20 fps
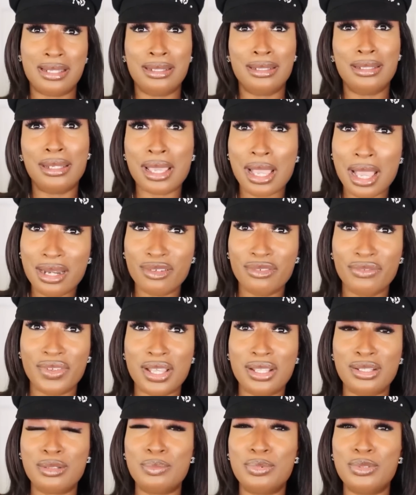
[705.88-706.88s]
are not
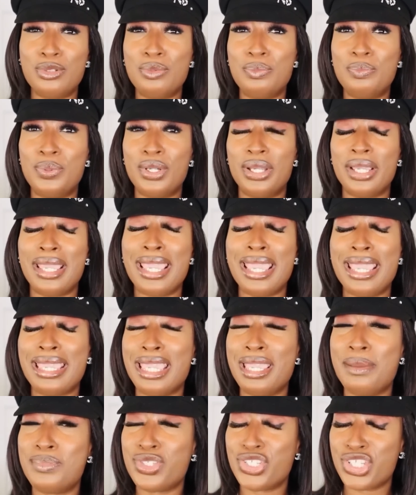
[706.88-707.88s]
available but hey
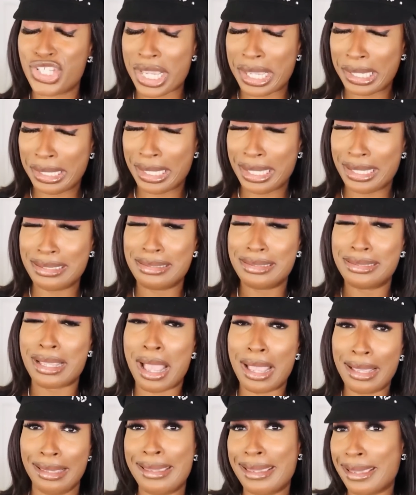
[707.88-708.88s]
keep checking
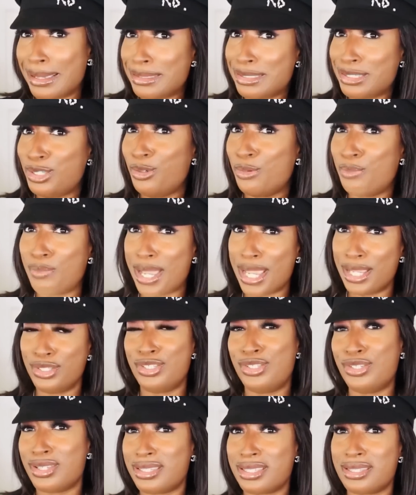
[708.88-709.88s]
Target you
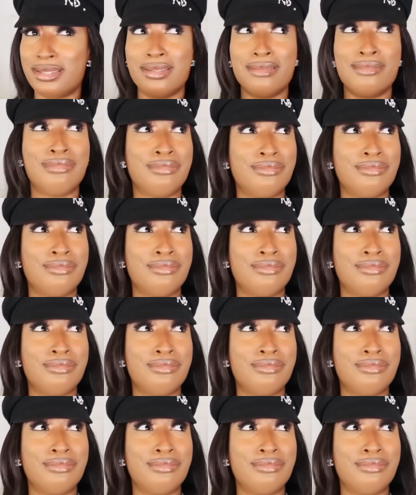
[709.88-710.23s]
might just